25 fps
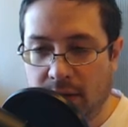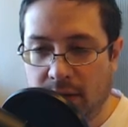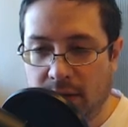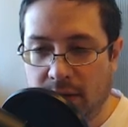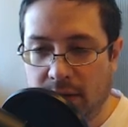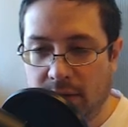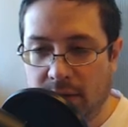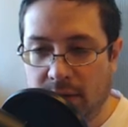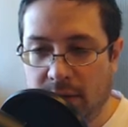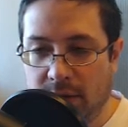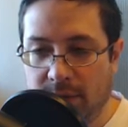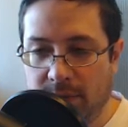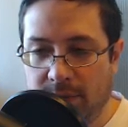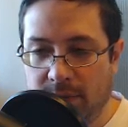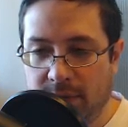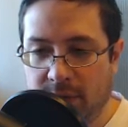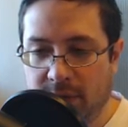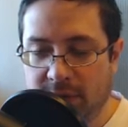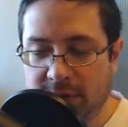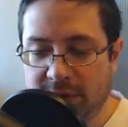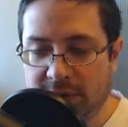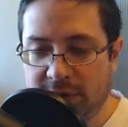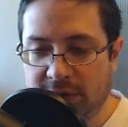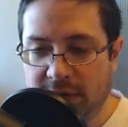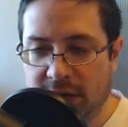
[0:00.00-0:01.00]
and you
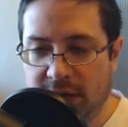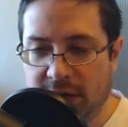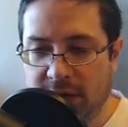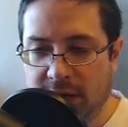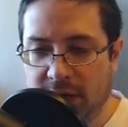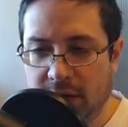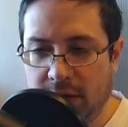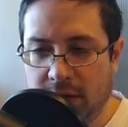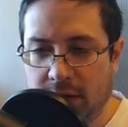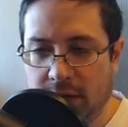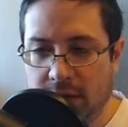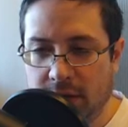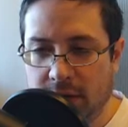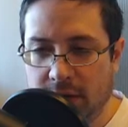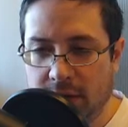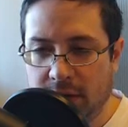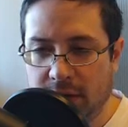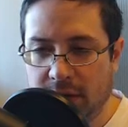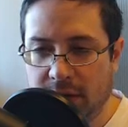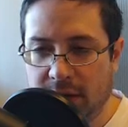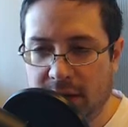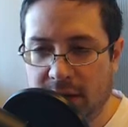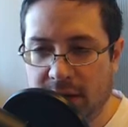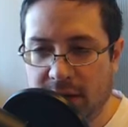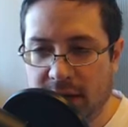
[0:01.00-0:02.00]
push here,
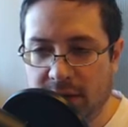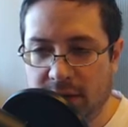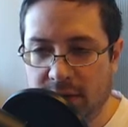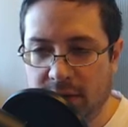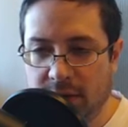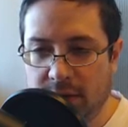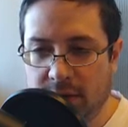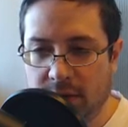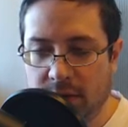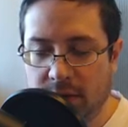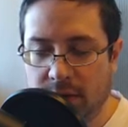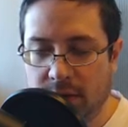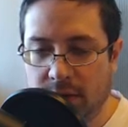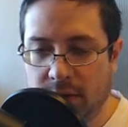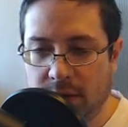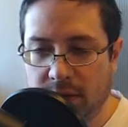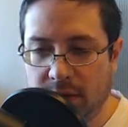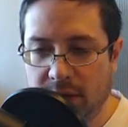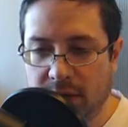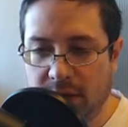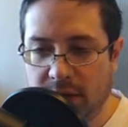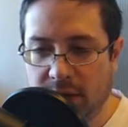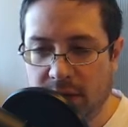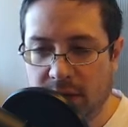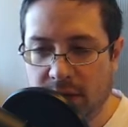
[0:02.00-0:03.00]
he can't go
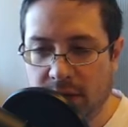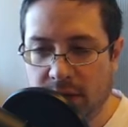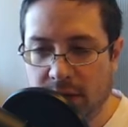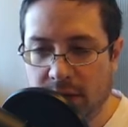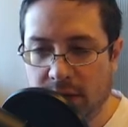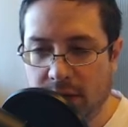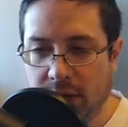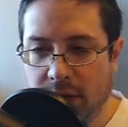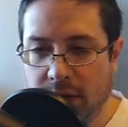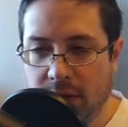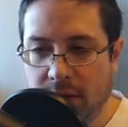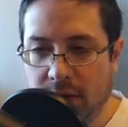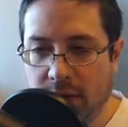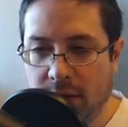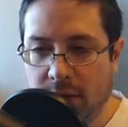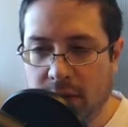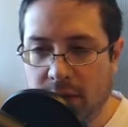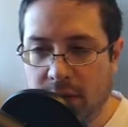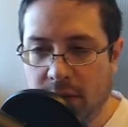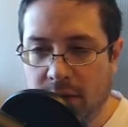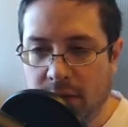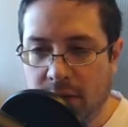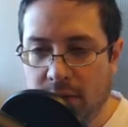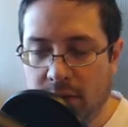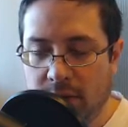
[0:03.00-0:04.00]
here,
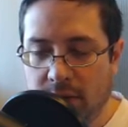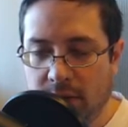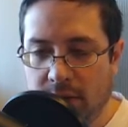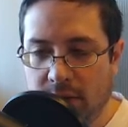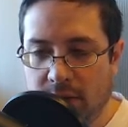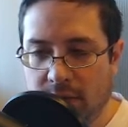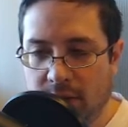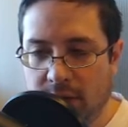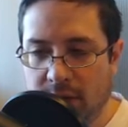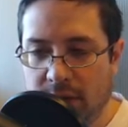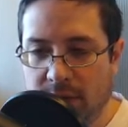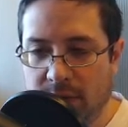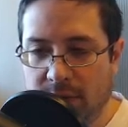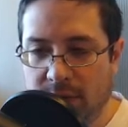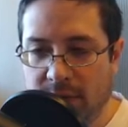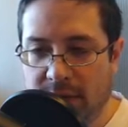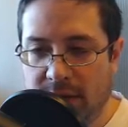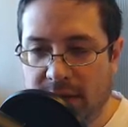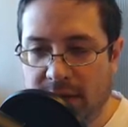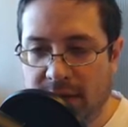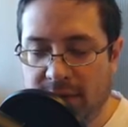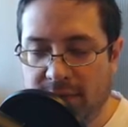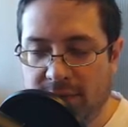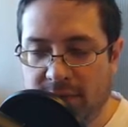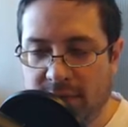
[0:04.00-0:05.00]
so he would
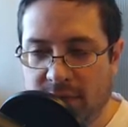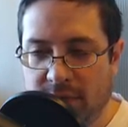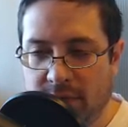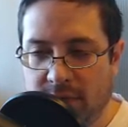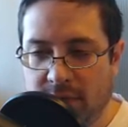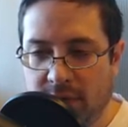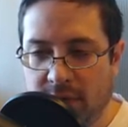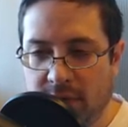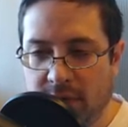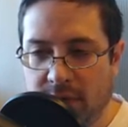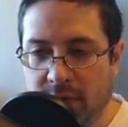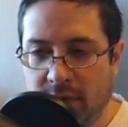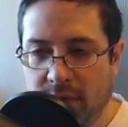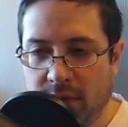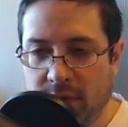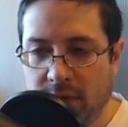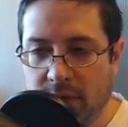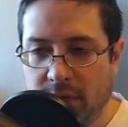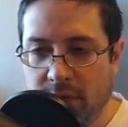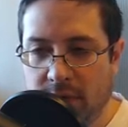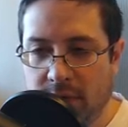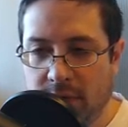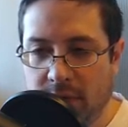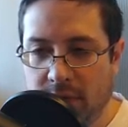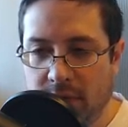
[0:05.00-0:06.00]
have to
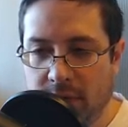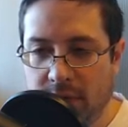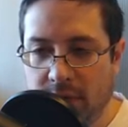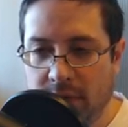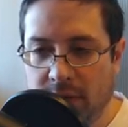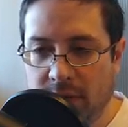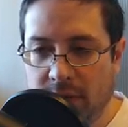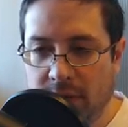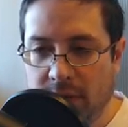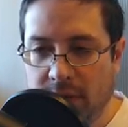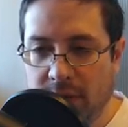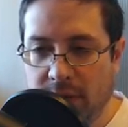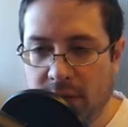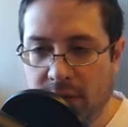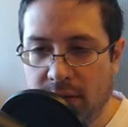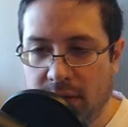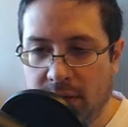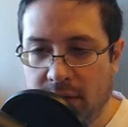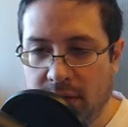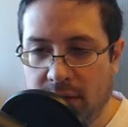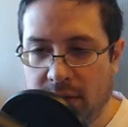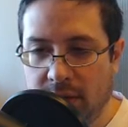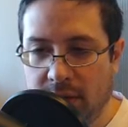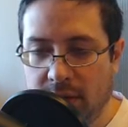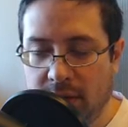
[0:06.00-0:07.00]
go
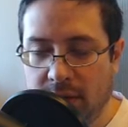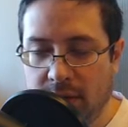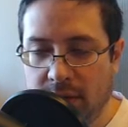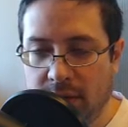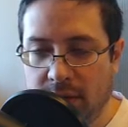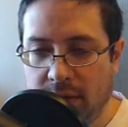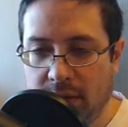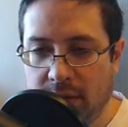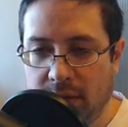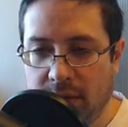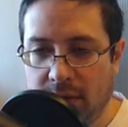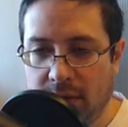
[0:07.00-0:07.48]
here.